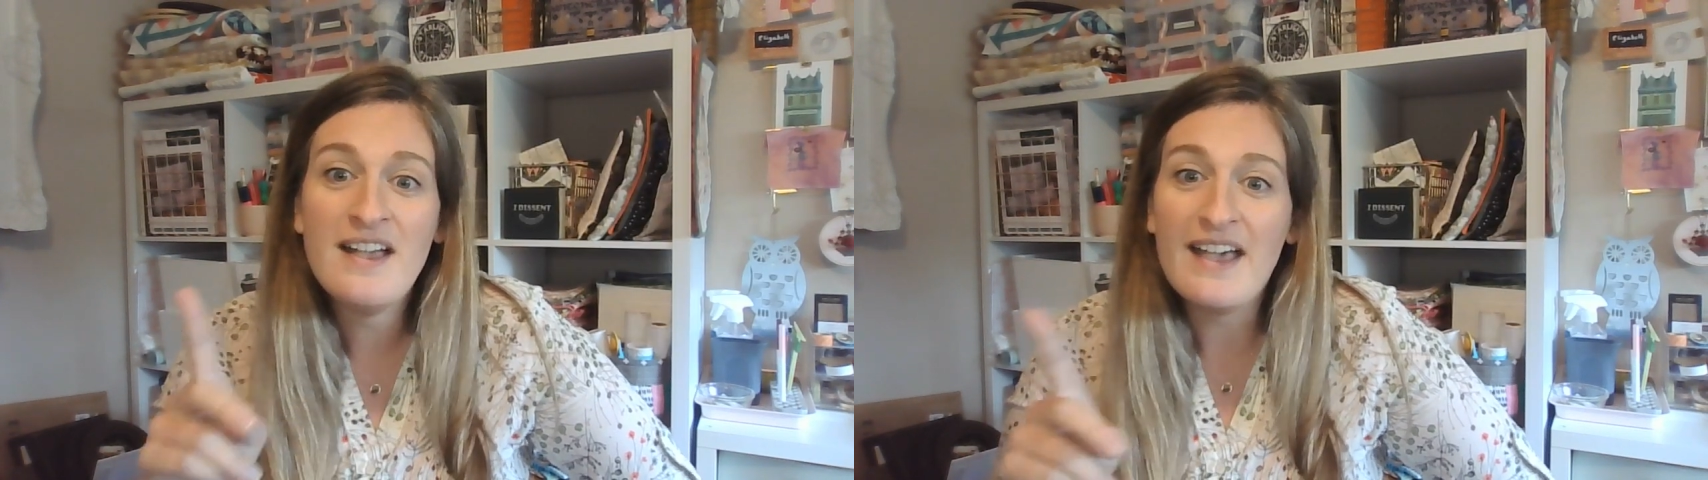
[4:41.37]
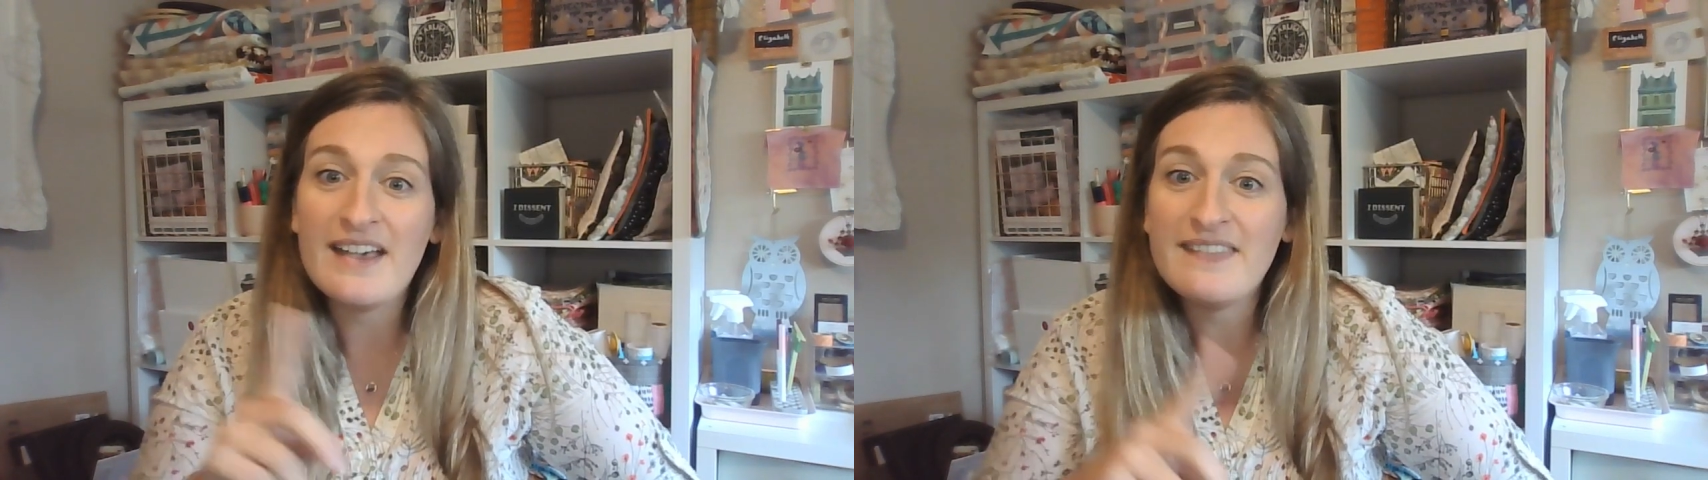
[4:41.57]

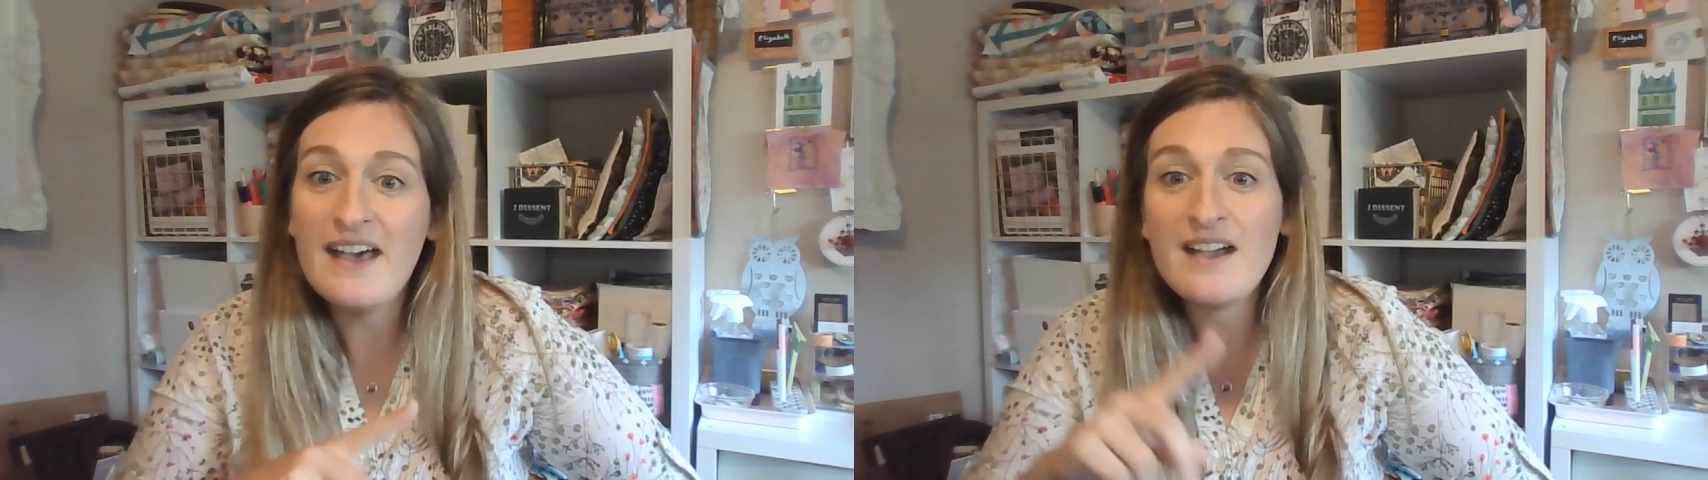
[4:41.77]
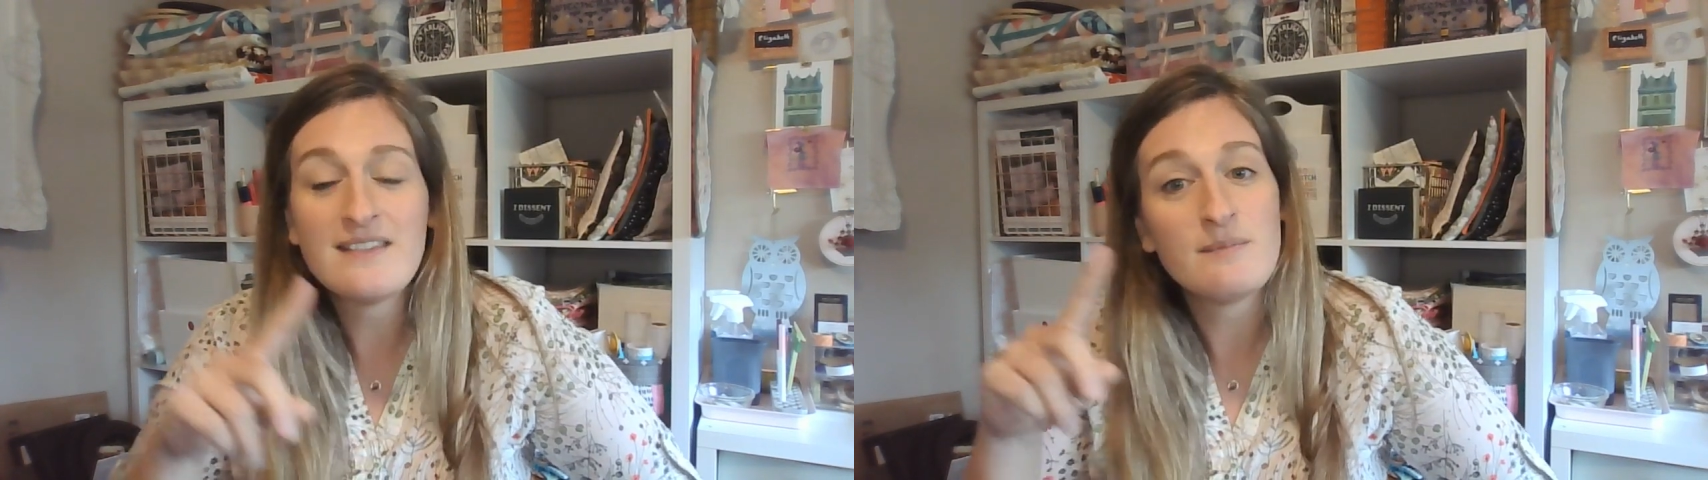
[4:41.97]
And the
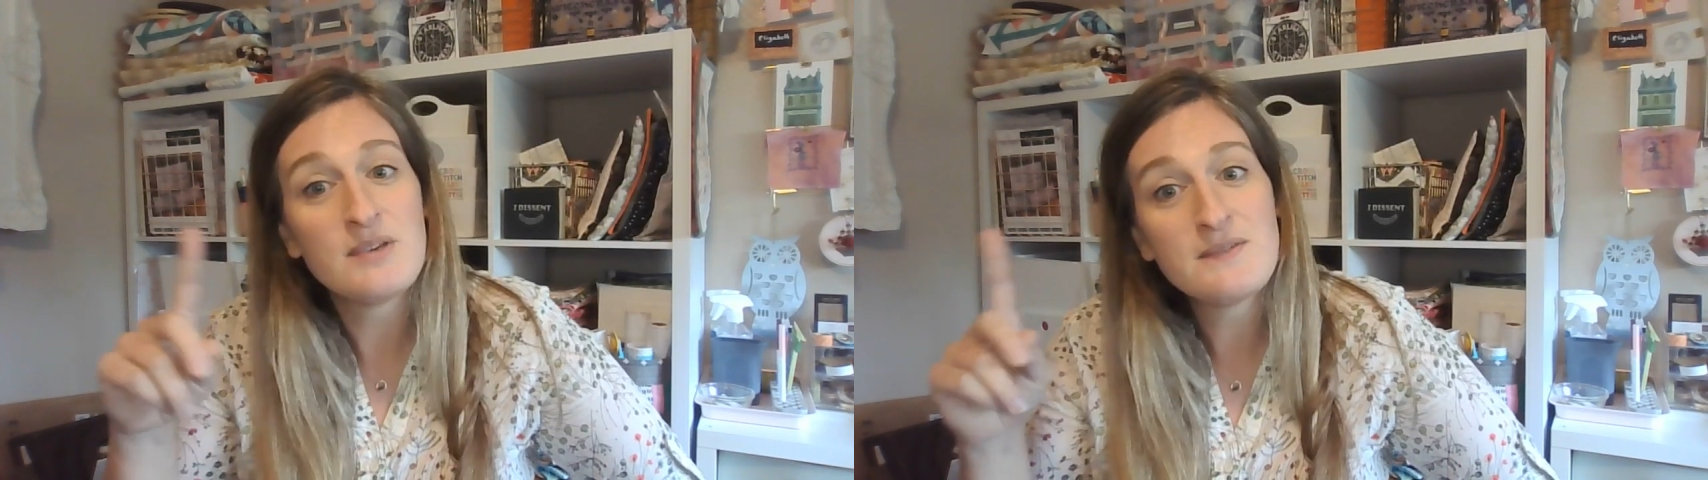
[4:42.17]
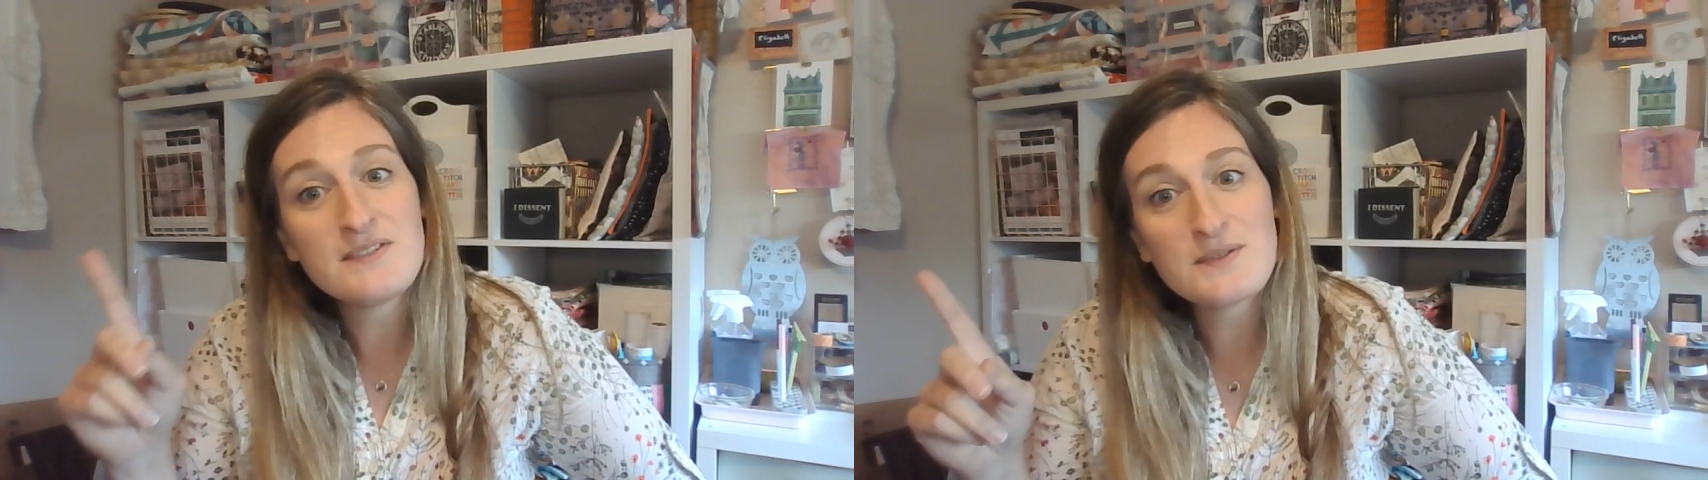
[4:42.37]
higher the
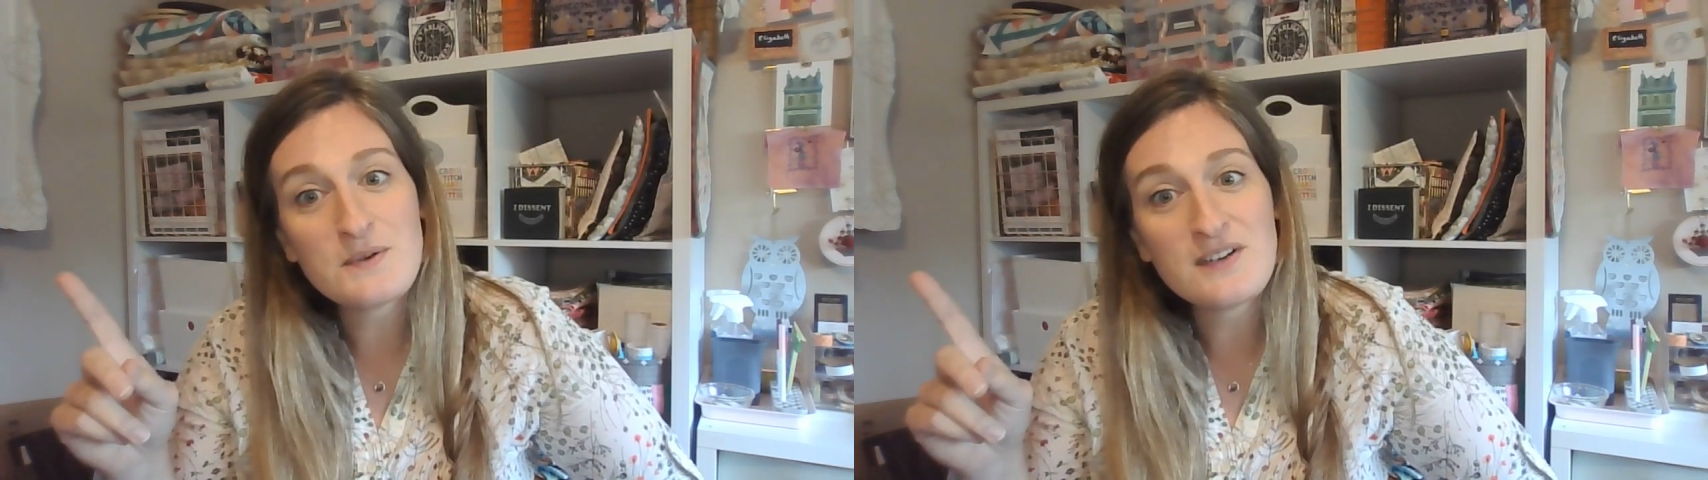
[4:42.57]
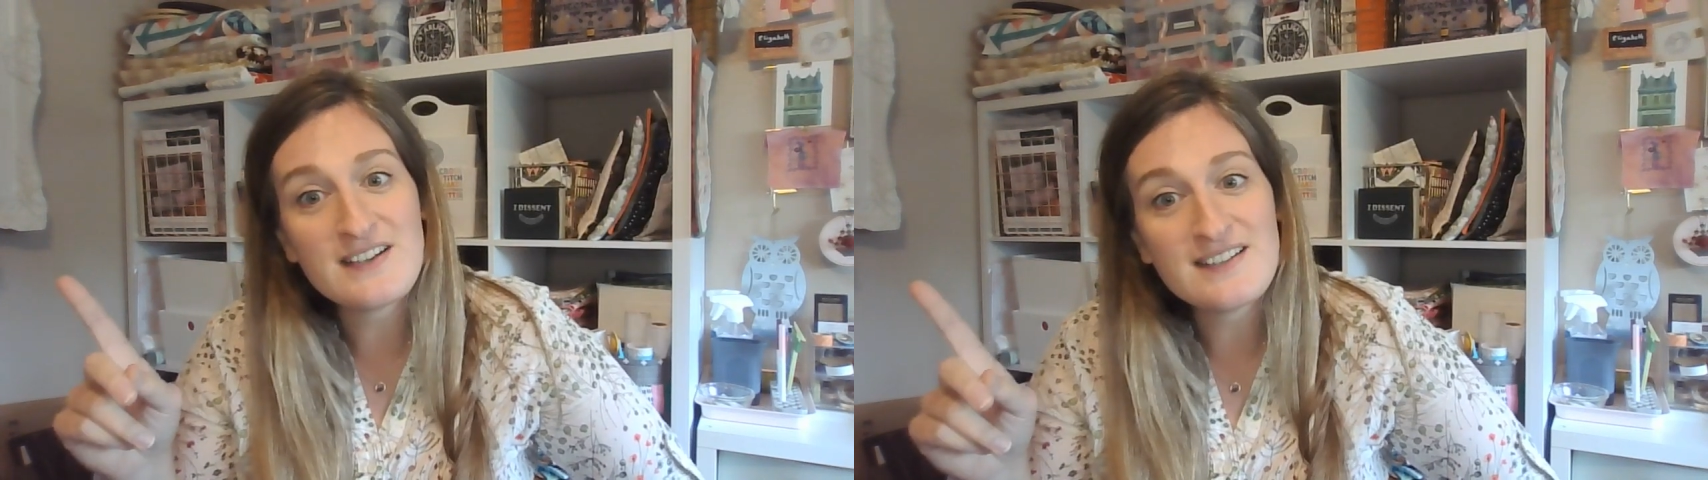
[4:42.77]
Beaver
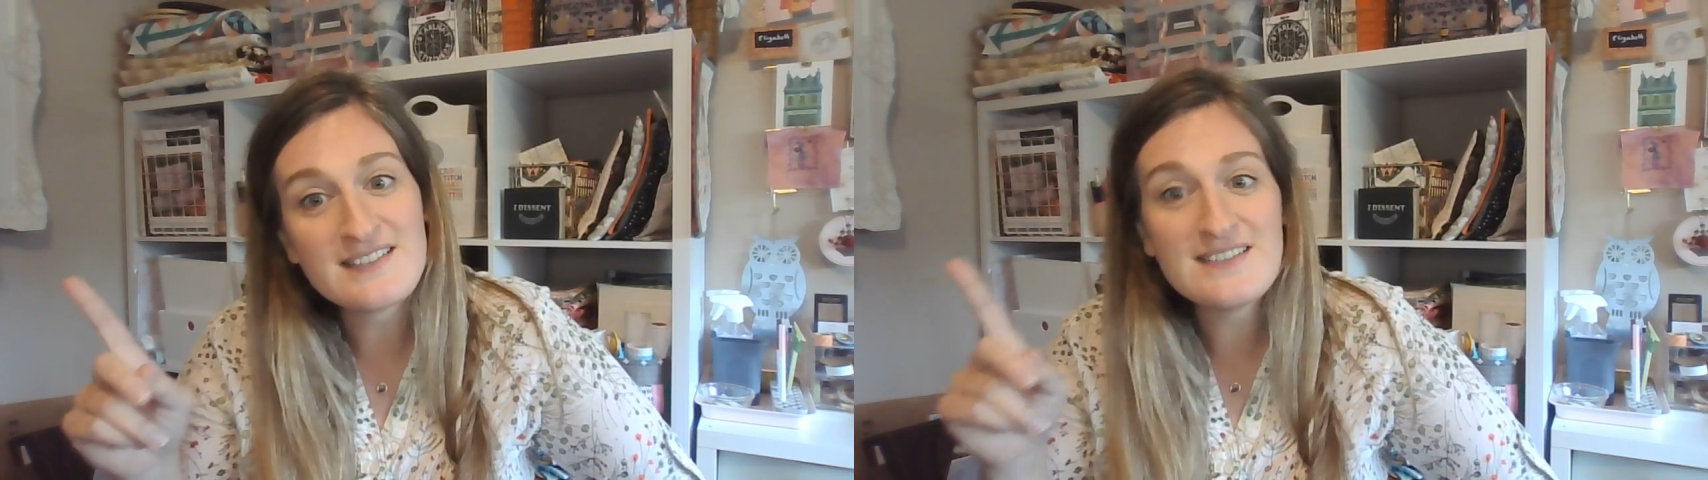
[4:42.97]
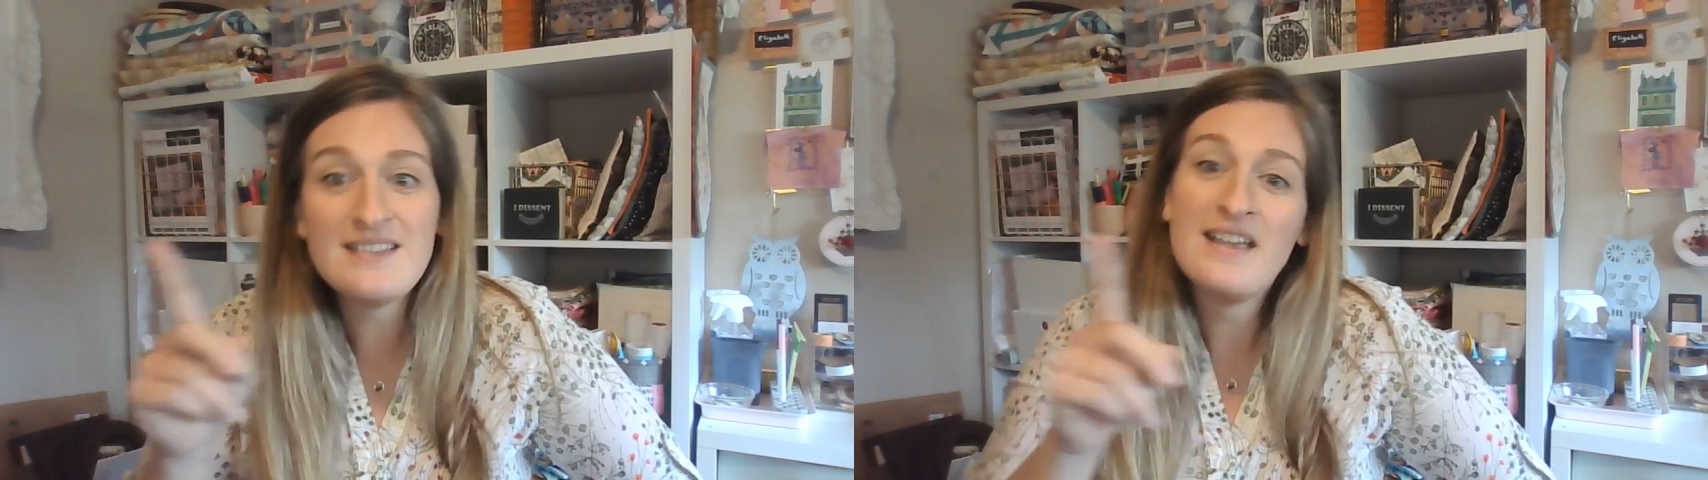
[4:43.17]
score
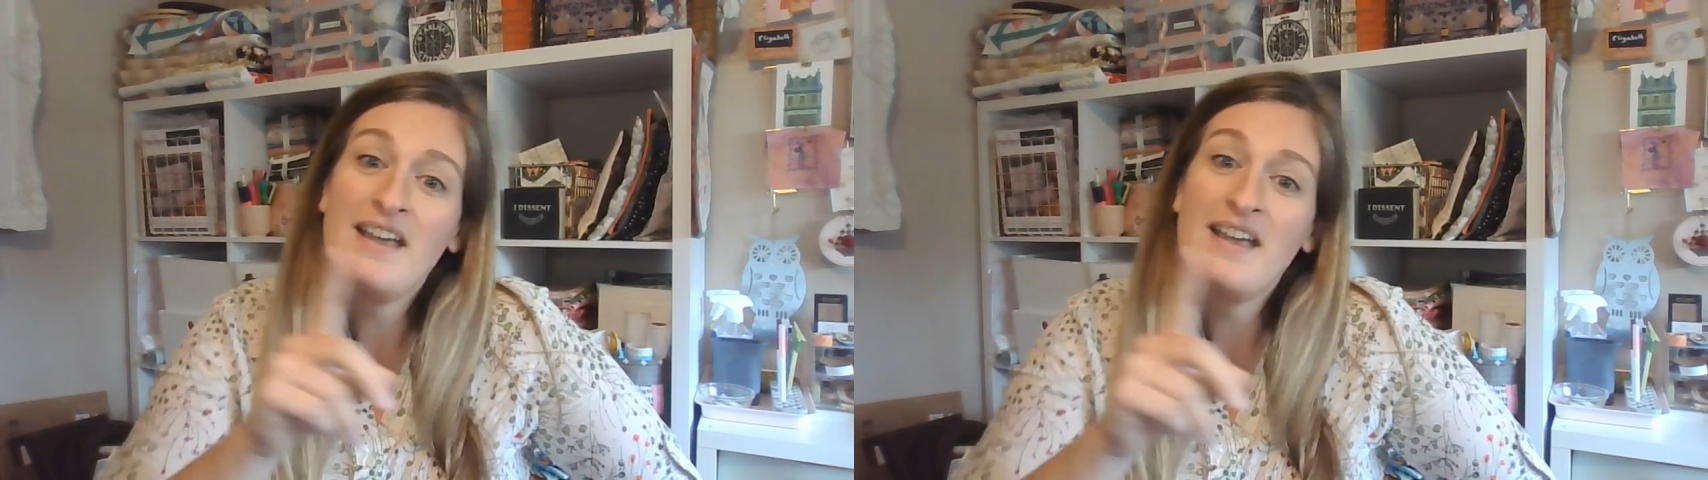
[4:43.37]
is